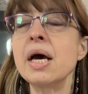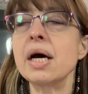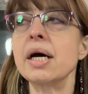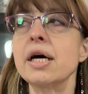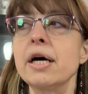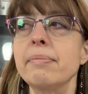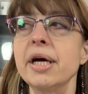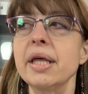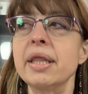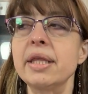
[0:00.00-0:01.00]

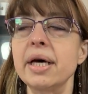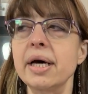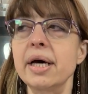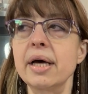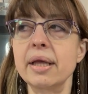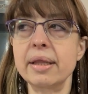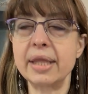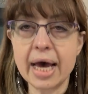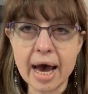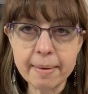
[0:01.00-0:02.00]

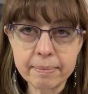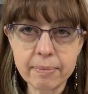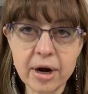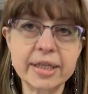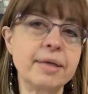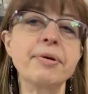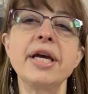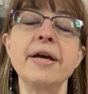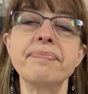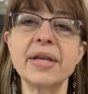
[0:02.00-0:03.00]
That
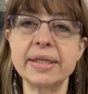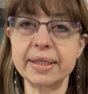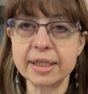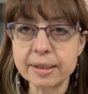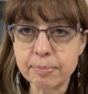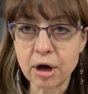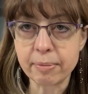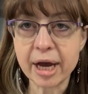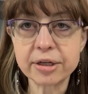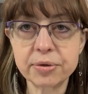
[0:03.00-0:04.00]
recipe is a small
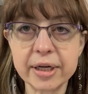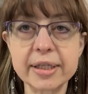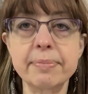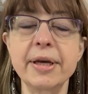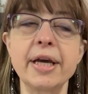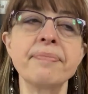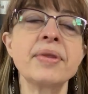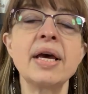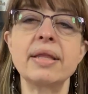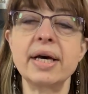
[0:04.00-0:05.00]
batch recipe.
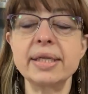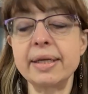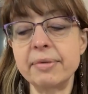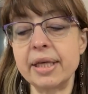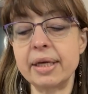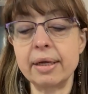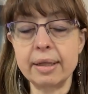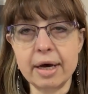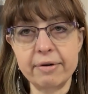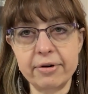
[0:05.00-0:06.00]
That is something that a
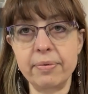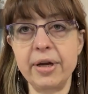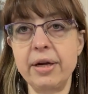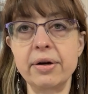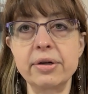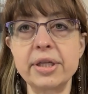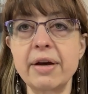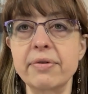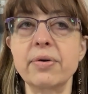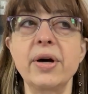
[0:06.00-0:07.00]
lot of our readers
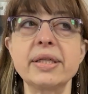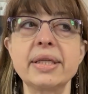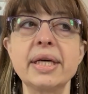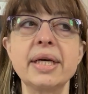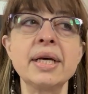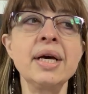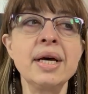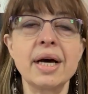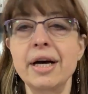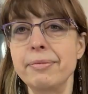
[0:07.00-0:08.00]
have requested.
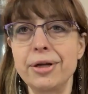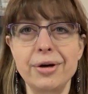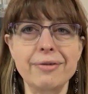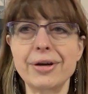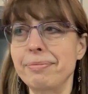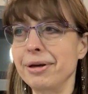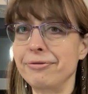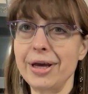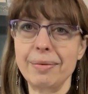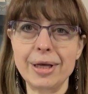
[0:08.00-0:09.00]
I've got a big
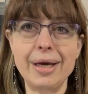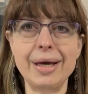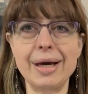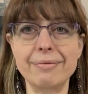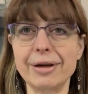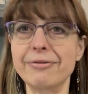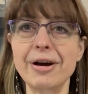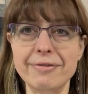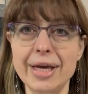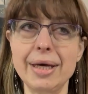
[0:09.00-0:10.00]
family. I've got
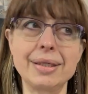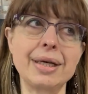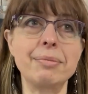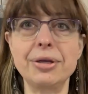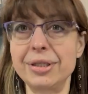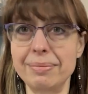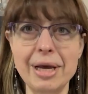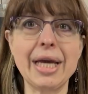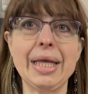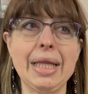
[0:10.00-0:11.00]
5 kids. I'm used to
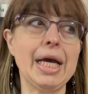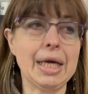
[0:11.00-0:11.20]
making